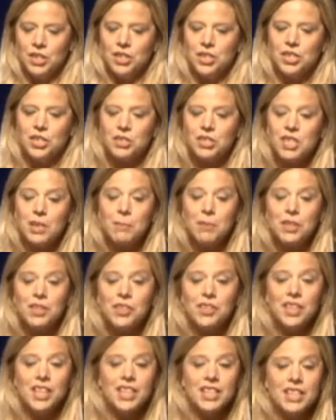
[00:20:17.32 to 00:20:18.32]
So some of the
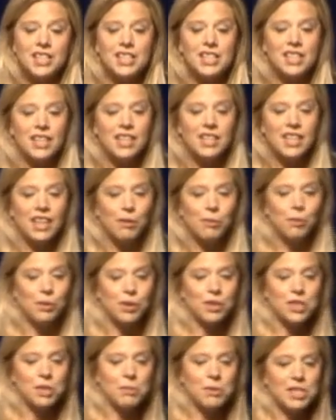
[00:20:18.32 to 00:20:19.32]
things that
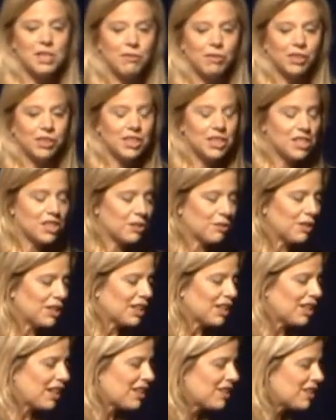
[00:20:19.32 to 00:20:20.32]
we're specifically
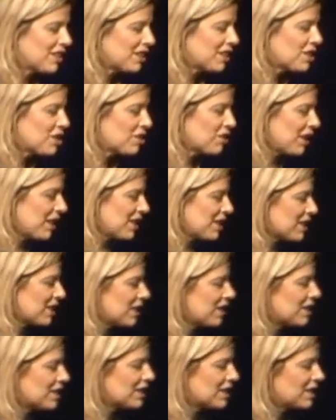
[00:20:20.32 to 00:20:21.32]
doing, and I think this
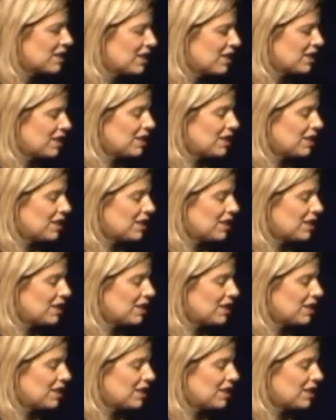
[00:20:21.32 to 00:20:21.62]
translates